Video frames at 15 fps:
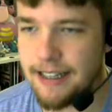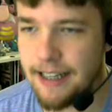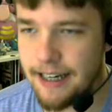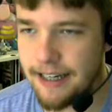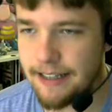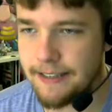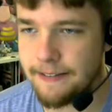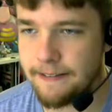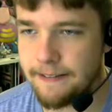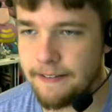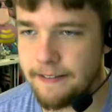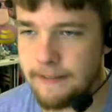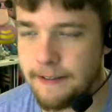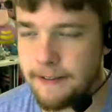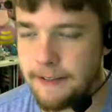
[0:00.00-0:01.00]
that
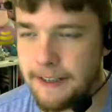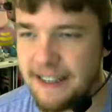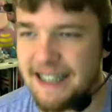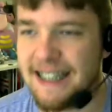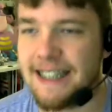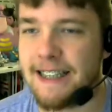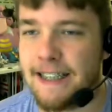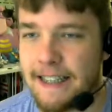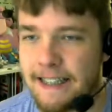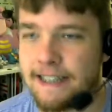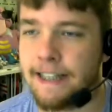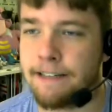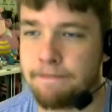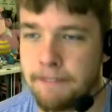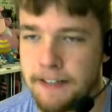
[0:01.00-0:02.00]
at least
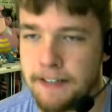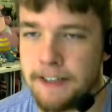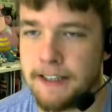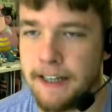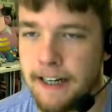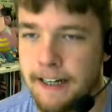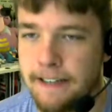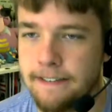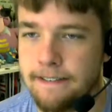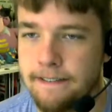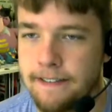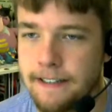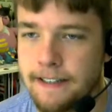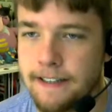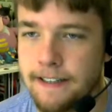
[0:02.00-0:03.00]
that much, yeah,
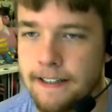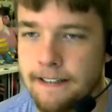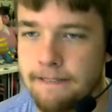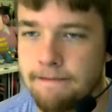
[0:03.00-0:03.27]
isn't he?